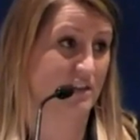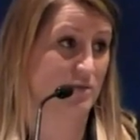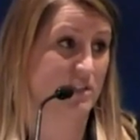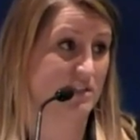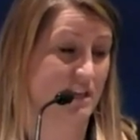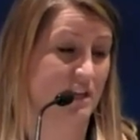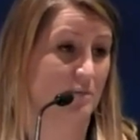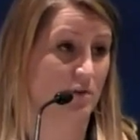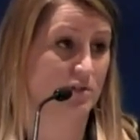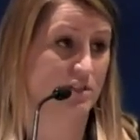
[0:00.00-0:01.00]
as we sit on
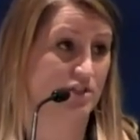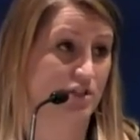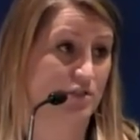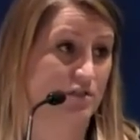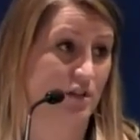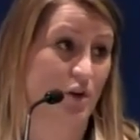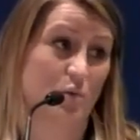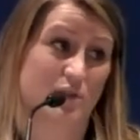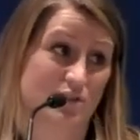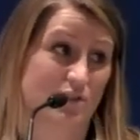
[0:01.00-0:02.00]
most issues,
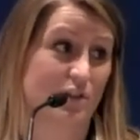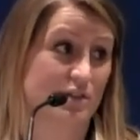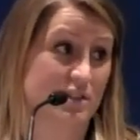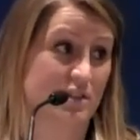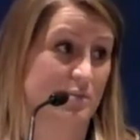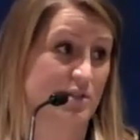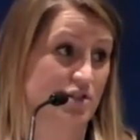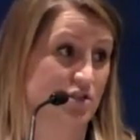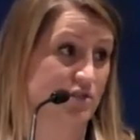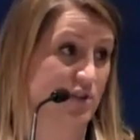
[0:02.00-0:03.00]
we certainly don't sit in a
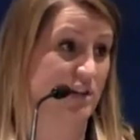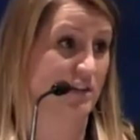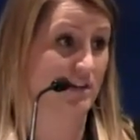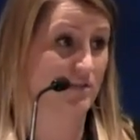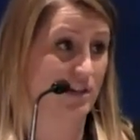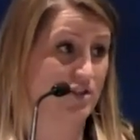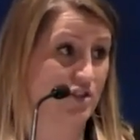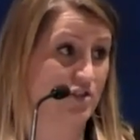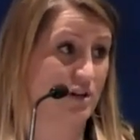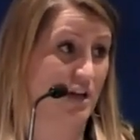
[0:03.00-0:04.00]
position of strength on every
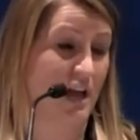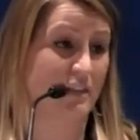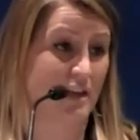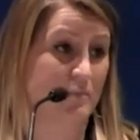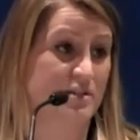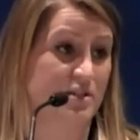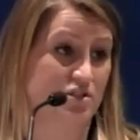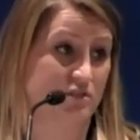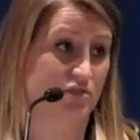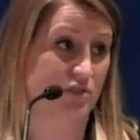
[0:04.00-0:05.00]
issue, and that position
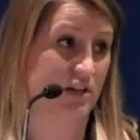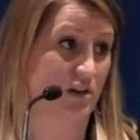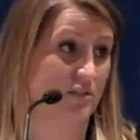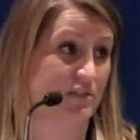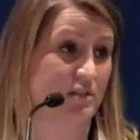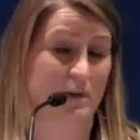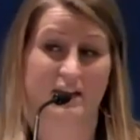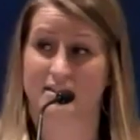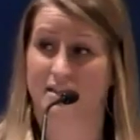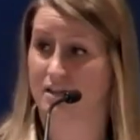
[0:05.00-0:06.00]
of strength often
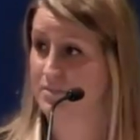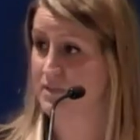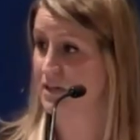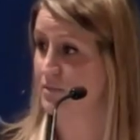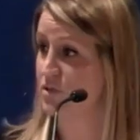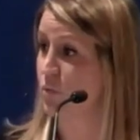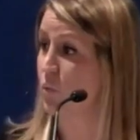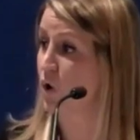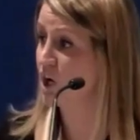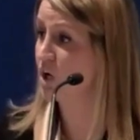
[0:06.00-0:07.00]
depends on us being able to
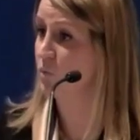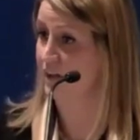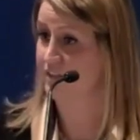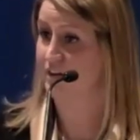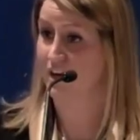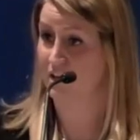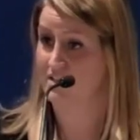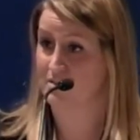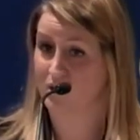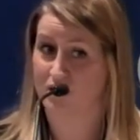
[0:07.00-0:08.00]
work with our allies
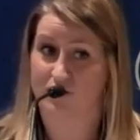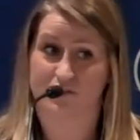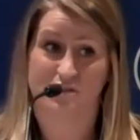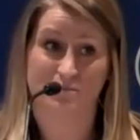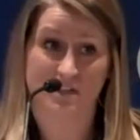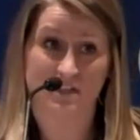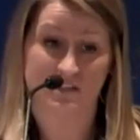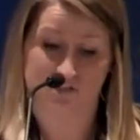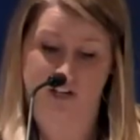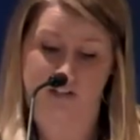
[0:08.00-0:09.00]
and partners to meet
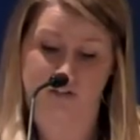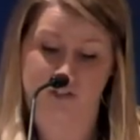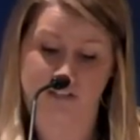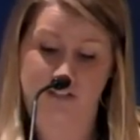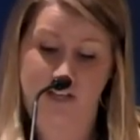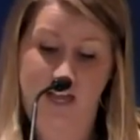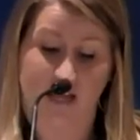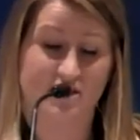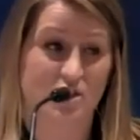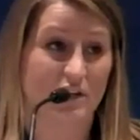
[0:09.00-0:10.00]
these challenges.
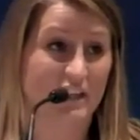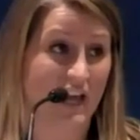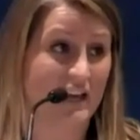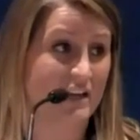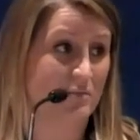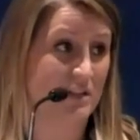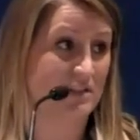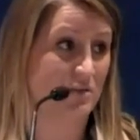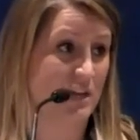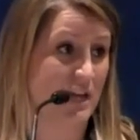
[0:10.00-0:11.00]
And so again, it means
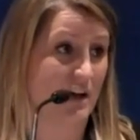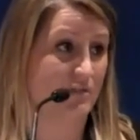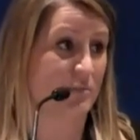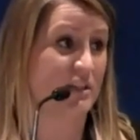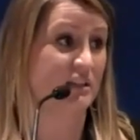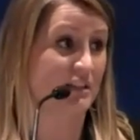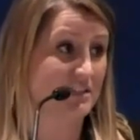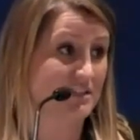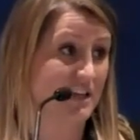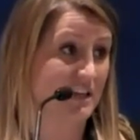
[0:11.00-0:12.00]
that we have to be
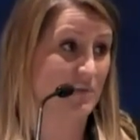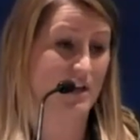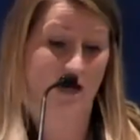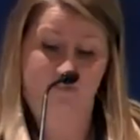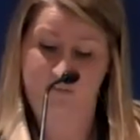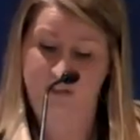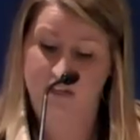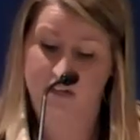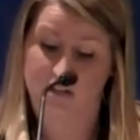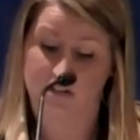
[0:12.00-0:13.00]
listening and we have to be
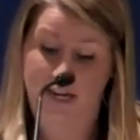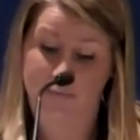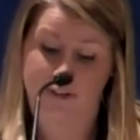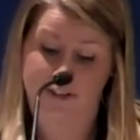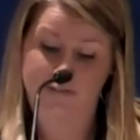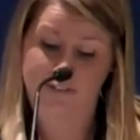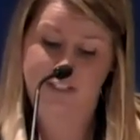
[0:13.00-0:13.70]
collaborative.